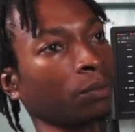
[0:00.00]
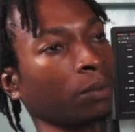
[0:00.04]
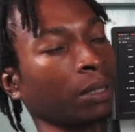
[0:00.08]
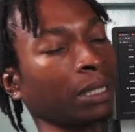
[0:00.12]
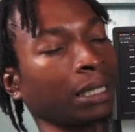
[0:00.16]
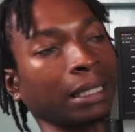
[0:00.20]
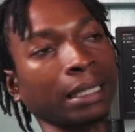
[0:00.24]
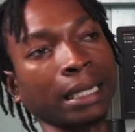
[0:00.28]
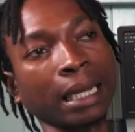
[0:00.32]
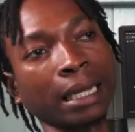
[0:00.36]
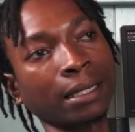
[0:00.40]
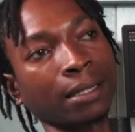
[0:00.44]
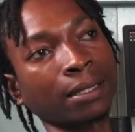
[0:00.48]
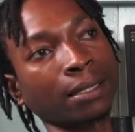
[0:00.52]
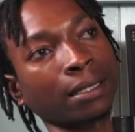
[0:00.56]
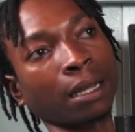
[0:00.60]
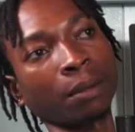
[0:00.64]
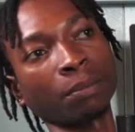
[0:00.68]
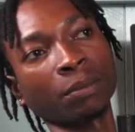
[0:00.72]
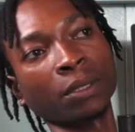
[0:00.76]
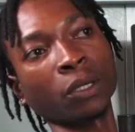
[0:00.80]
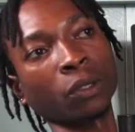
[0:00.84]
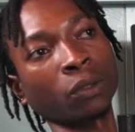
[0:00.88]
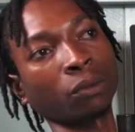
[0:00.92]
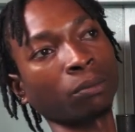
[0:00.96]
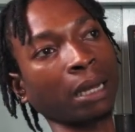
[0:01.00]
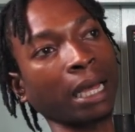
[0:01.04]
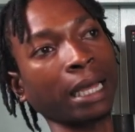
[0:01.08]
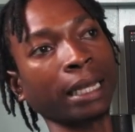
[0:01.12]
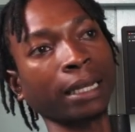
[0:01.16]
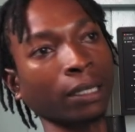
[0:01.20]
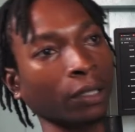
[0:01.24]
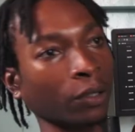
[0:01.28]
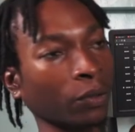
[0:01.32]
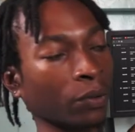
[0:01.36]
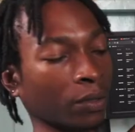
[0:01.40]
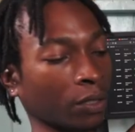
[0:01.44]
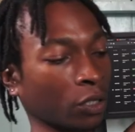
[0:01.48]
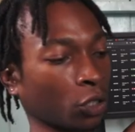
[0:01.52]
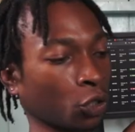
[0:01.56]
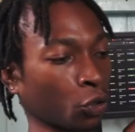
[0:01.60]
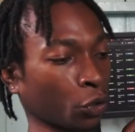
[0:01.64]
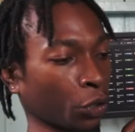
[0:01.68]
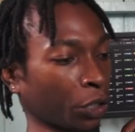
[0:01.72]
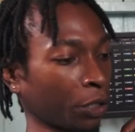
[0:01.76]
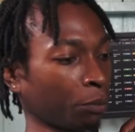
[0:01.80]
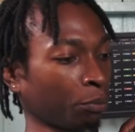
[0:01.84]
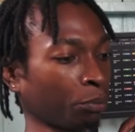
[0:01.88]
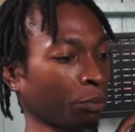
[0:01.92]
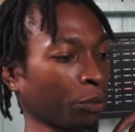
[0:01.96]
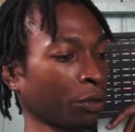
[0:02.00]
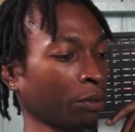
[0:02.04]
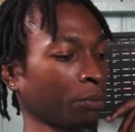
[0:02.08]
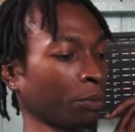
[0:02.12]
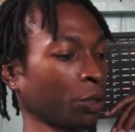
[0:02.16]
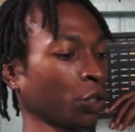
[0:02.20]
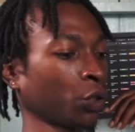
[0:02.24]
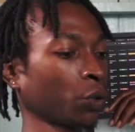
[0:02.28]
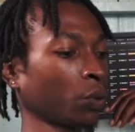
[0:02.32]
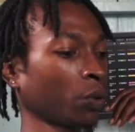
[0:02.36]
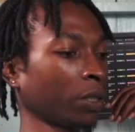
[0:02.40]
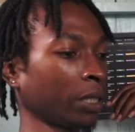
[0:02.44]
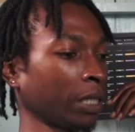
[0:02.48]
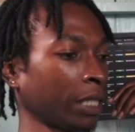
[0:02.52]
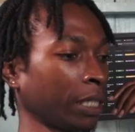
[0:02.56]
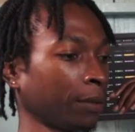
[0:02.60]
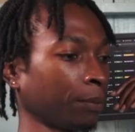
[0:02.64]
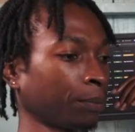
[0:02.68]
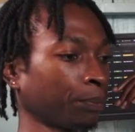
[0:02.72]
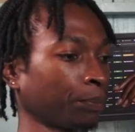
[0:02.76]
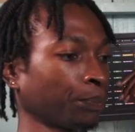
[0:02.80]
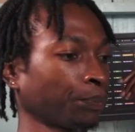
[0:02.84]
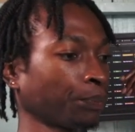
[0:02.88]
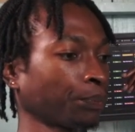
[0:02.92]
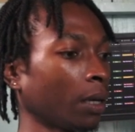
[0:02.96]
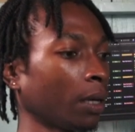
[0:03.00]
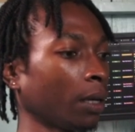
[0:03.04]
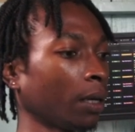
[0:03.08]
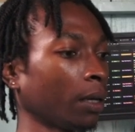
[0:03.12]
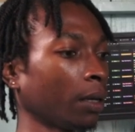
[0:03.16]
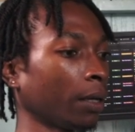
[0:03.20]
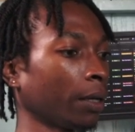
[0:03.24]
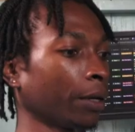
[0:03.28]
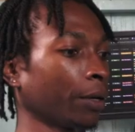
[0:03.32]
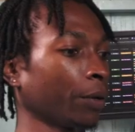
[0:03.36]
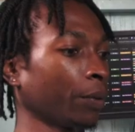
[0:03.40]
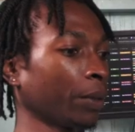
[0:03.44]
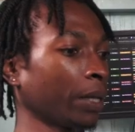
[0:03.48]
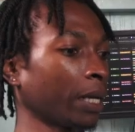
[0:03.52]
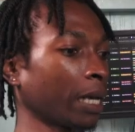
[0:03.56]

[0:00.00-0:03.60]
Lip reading: Well, not stopped out, but I closed the trade prematurely. Here we